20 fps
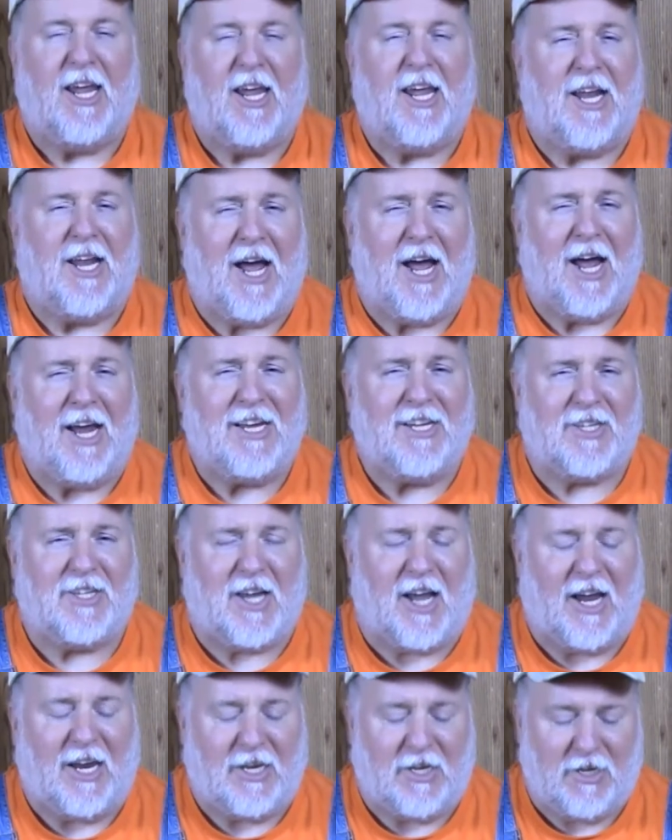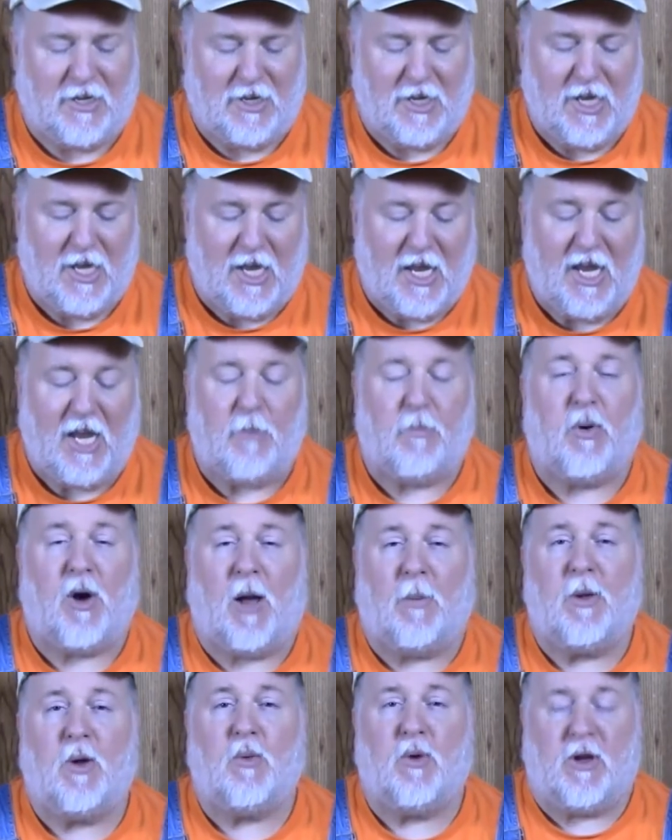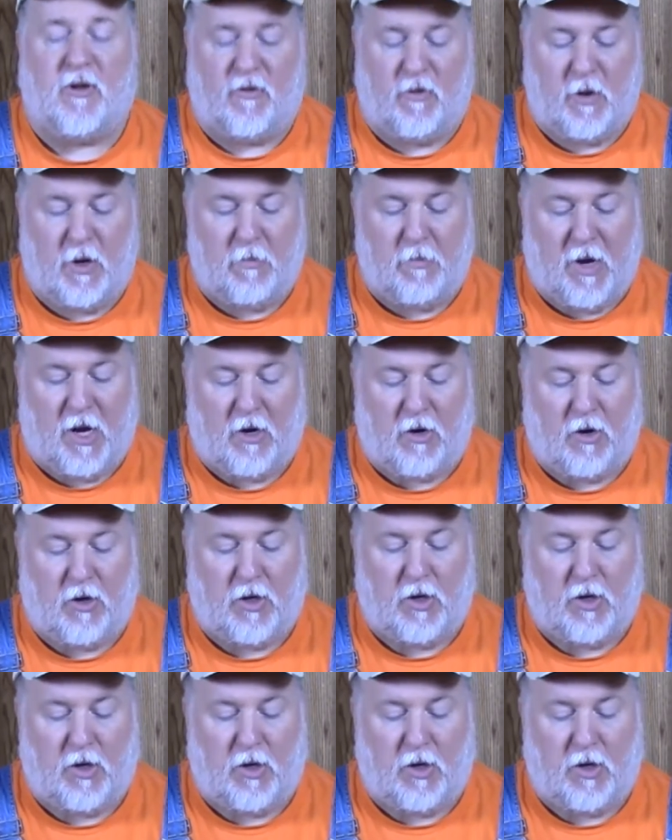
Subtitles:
In hindsight, it probably would have been better